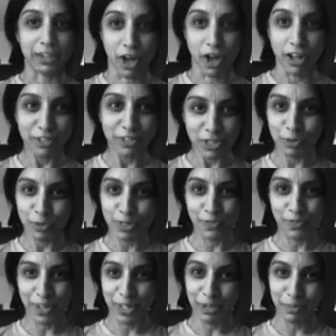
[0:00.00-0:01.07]
technology
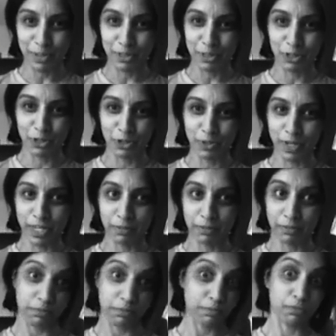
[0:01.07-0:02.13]
was available to do
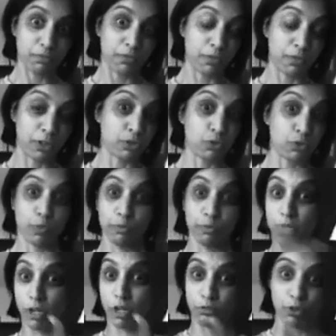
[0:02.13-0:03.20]
it versus
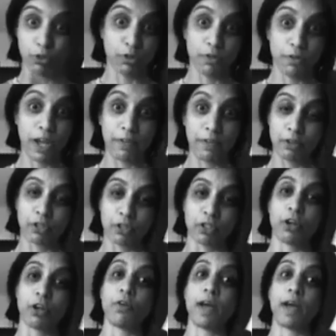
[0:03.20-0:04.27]
2 to 5 years
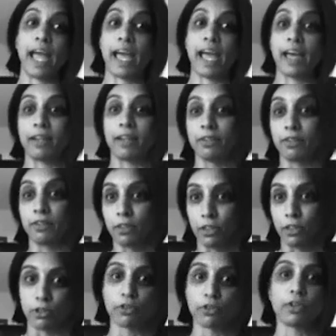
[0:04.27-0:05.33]
ago, and
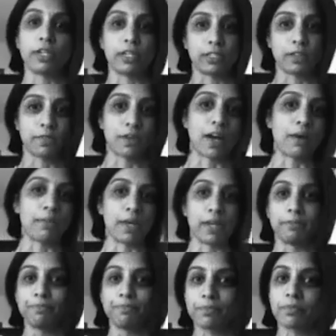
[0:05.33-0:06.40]
the learnings have come
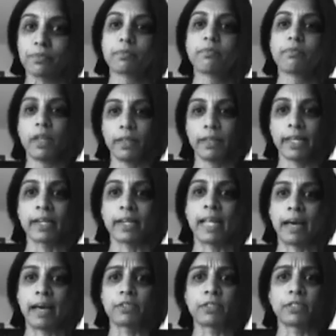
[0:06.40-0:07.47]
in that
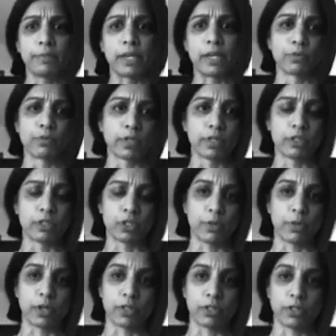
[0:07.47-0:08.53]
allowed us to make really
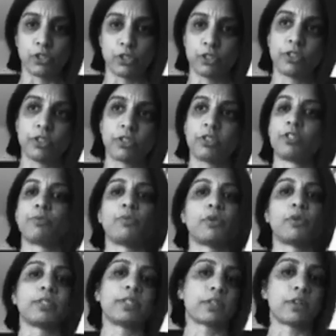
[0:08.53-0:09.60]
smart decisions to
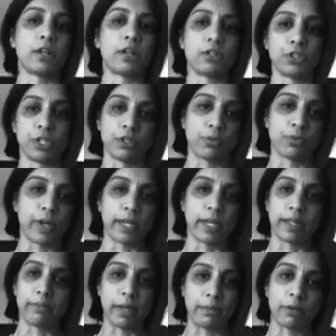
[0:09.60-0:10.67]
deploy technology in a way
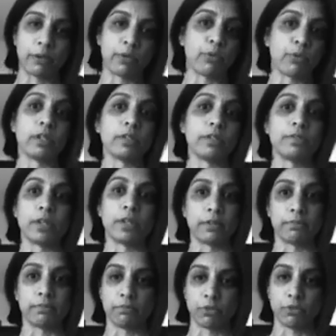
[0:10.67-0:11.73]
that maybe we wouldn't have
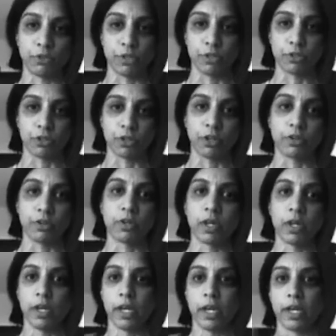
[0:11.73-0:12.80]
done 2 years ago.
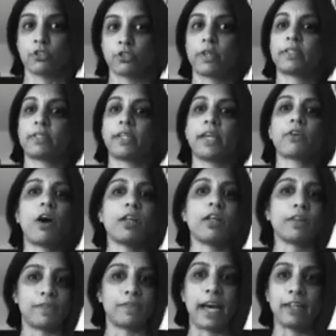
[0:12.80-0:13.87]
And so I take
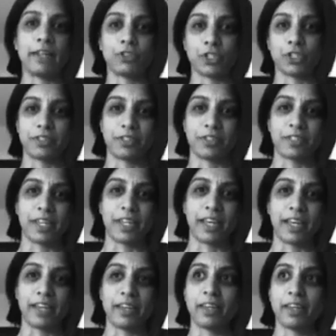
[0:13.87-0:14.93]
all of that just to
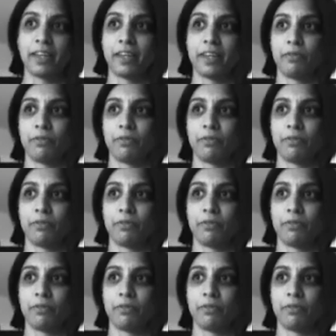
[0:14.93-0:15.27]
say,